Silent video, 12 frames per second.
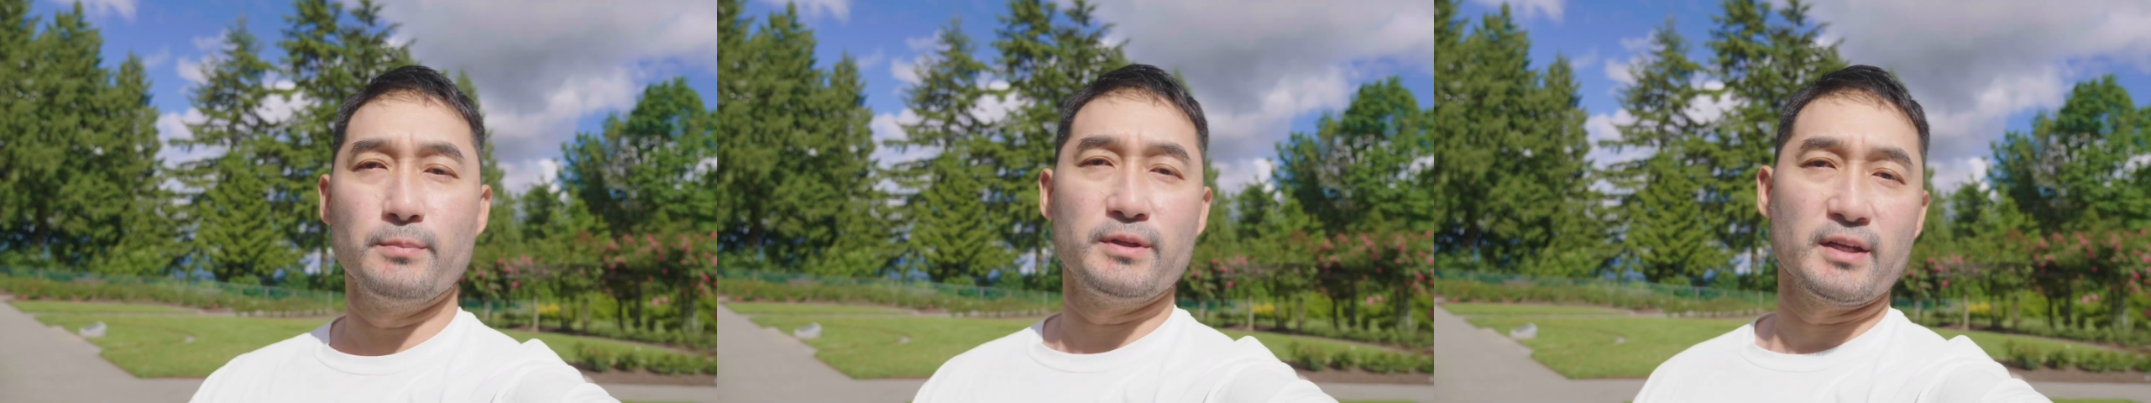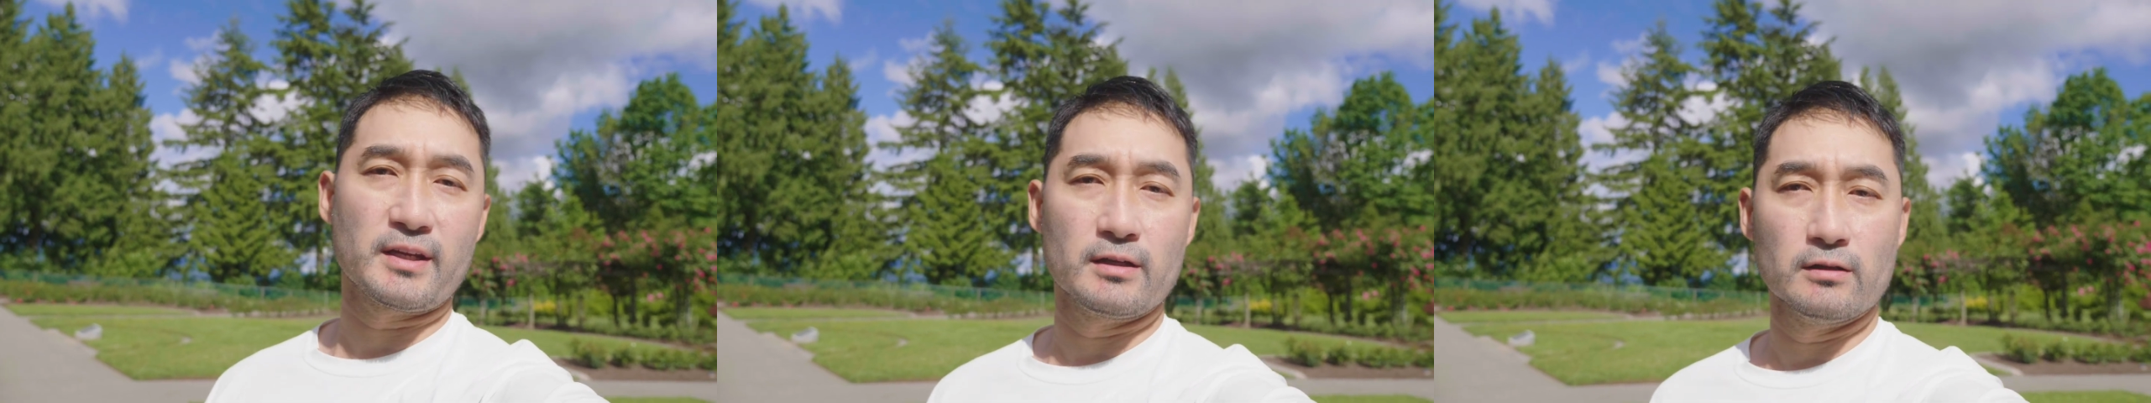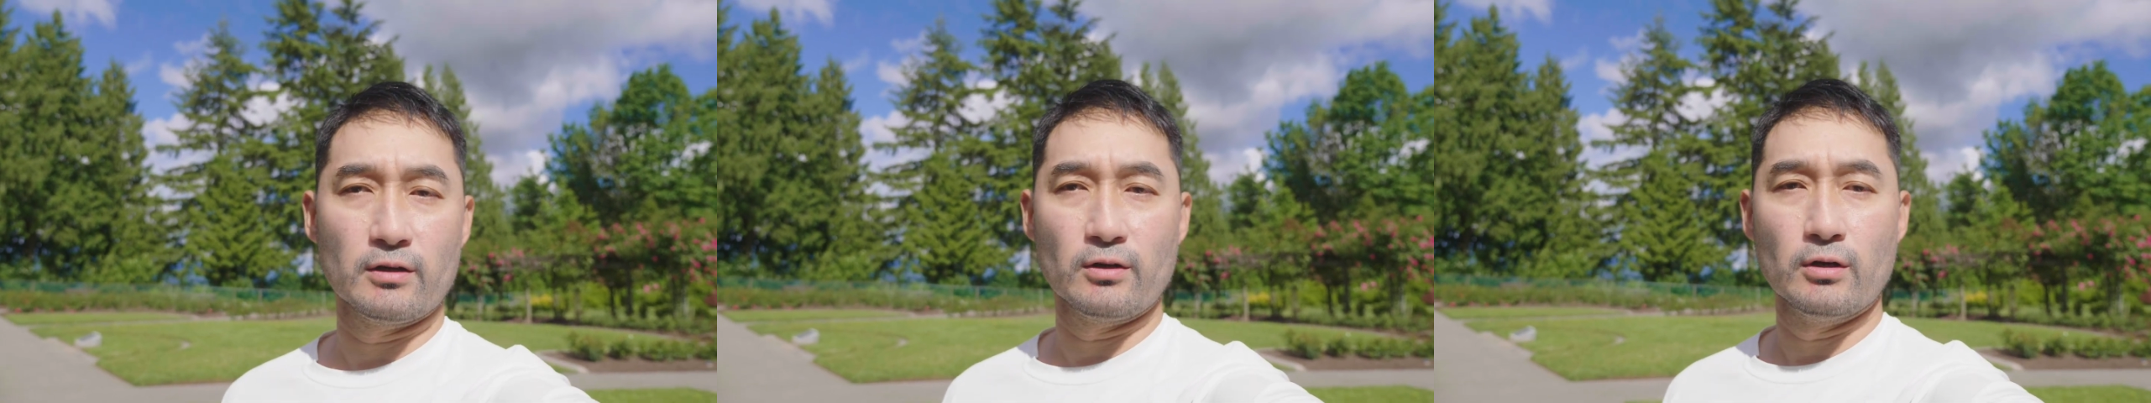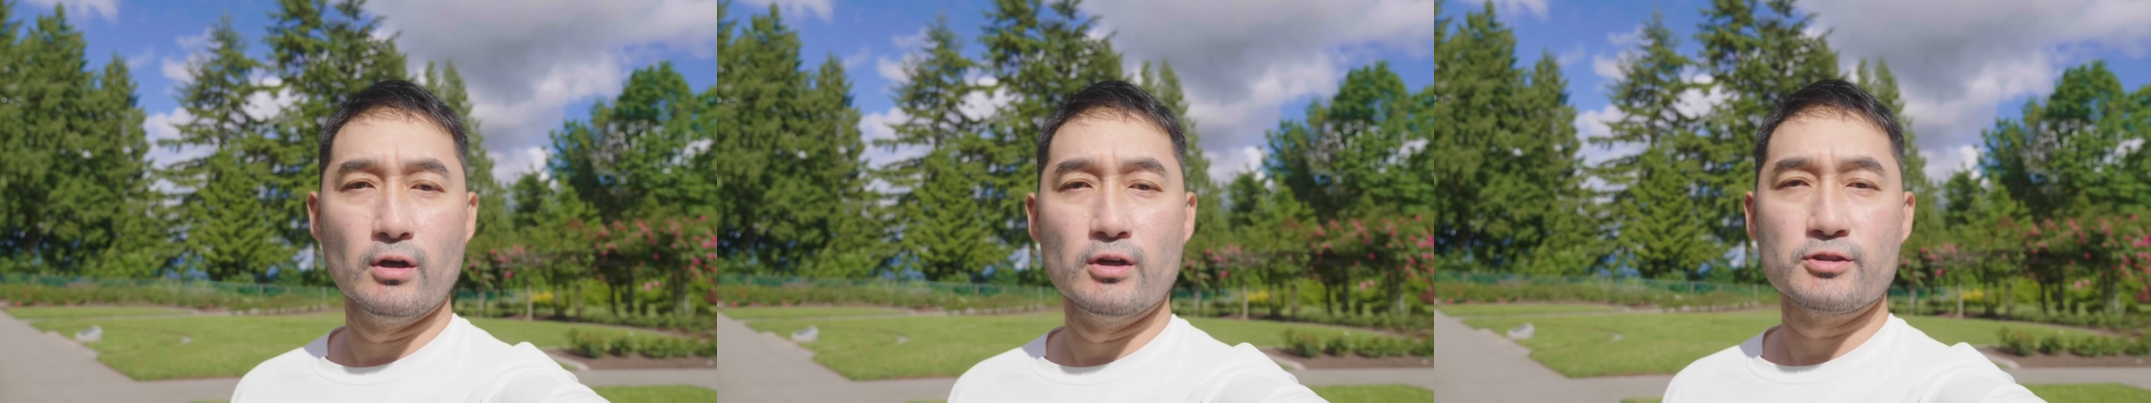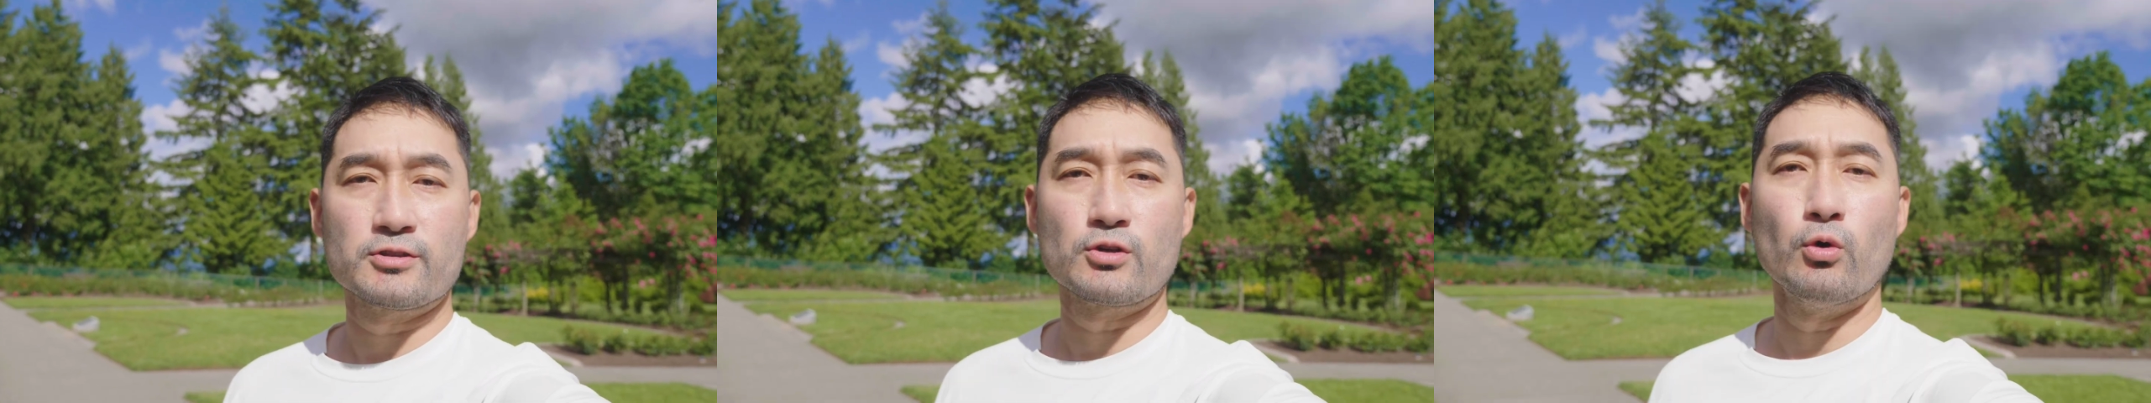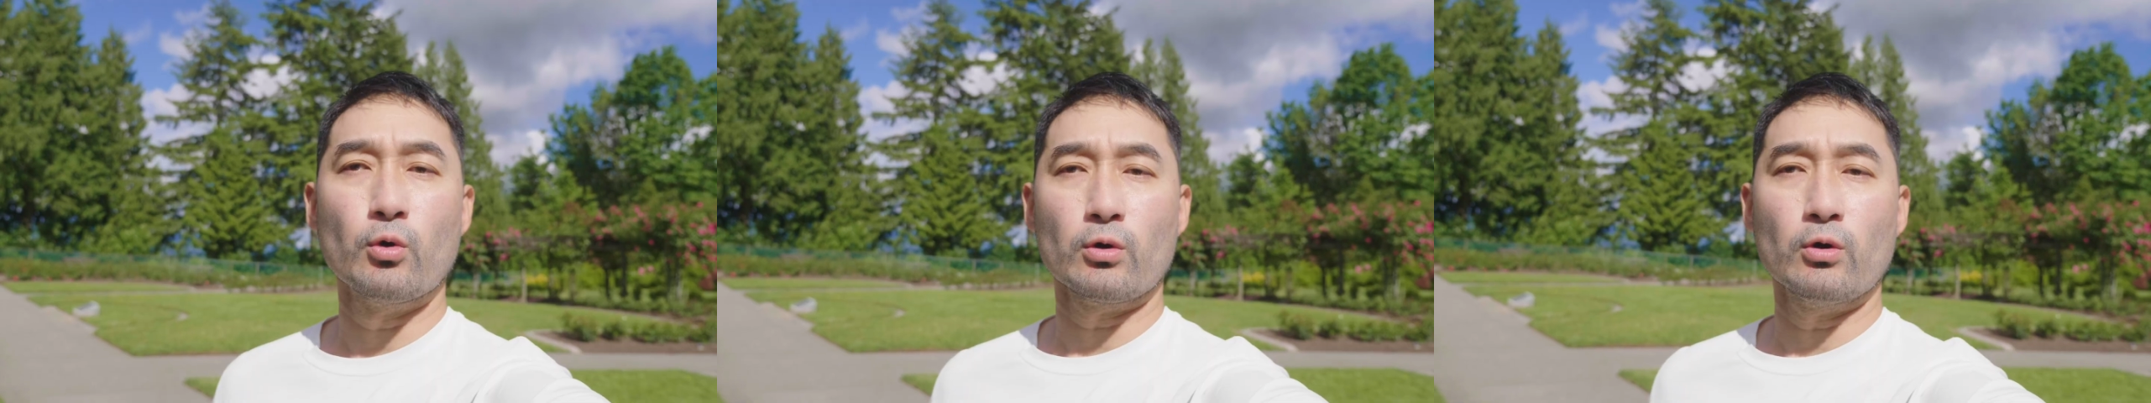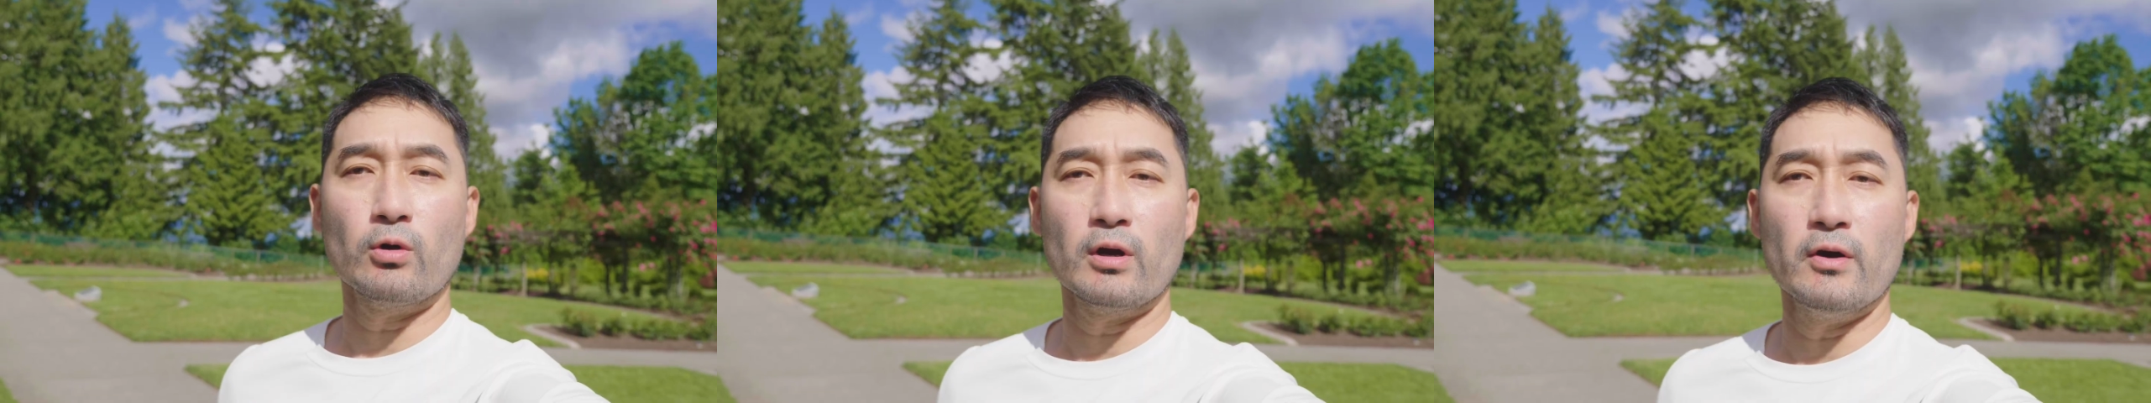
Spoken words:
particular score or